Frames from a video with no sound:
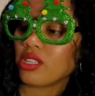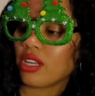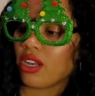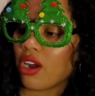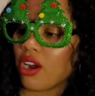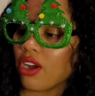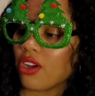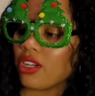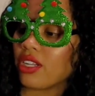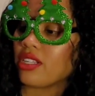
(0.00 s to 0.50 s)
an
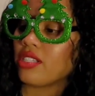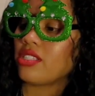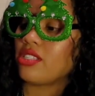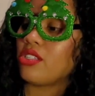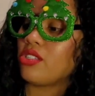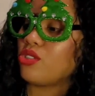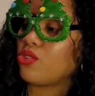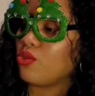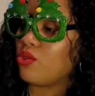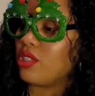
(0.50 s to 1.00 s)
artist
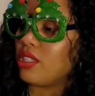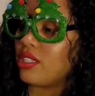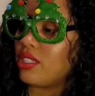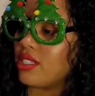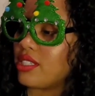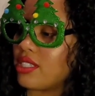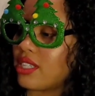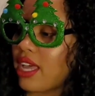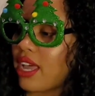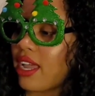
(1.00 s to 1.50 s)
to do the
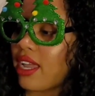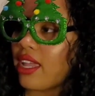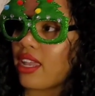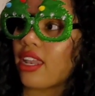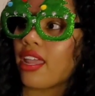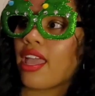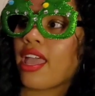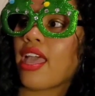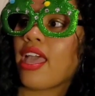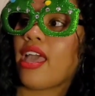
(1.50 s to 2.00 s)
design,
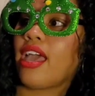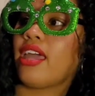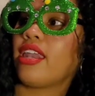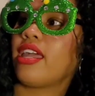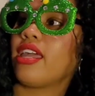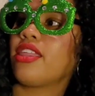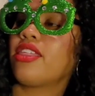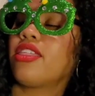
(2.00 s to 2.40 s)
and I